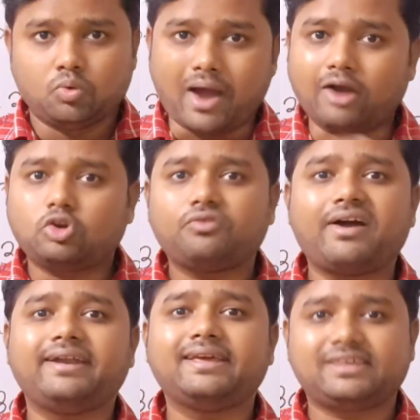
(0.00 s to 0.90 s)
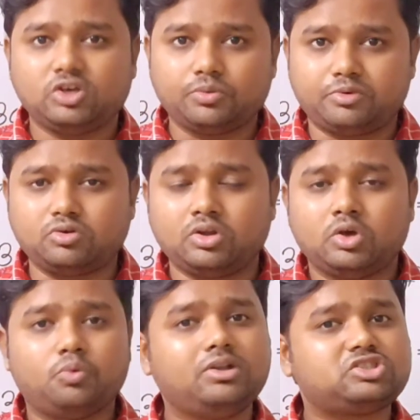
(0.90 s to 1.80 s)
How to find a cube root,
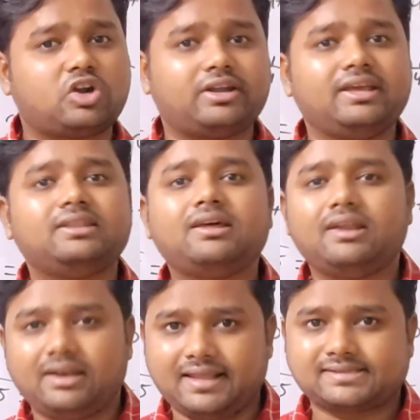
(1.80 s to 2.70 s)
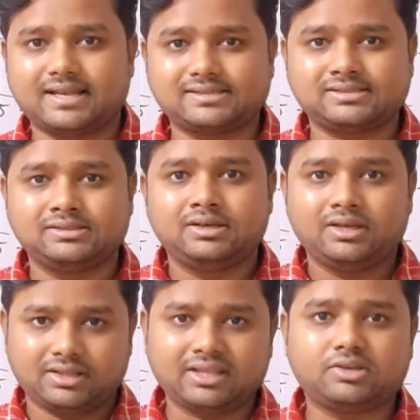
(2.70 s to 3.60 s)
we will study in the next class.
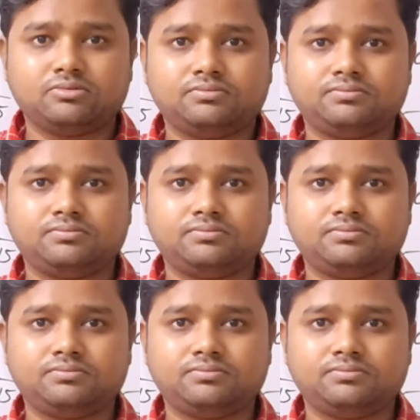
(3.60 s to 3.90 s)
Thank you.